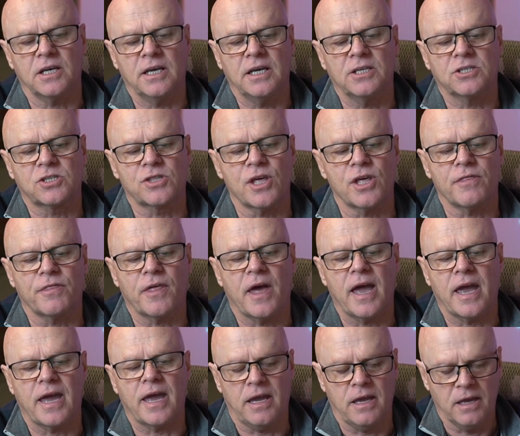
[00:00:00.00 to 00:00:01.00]
is that
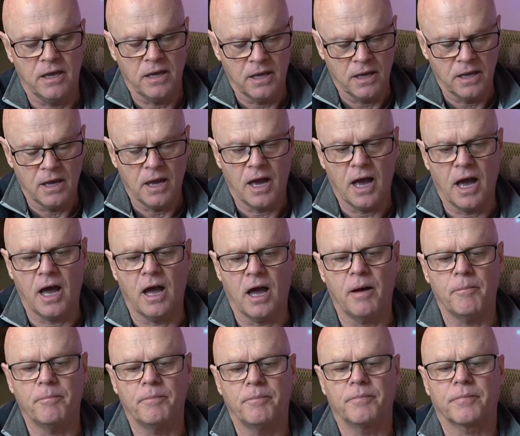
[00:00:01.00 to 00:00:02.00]
they uh,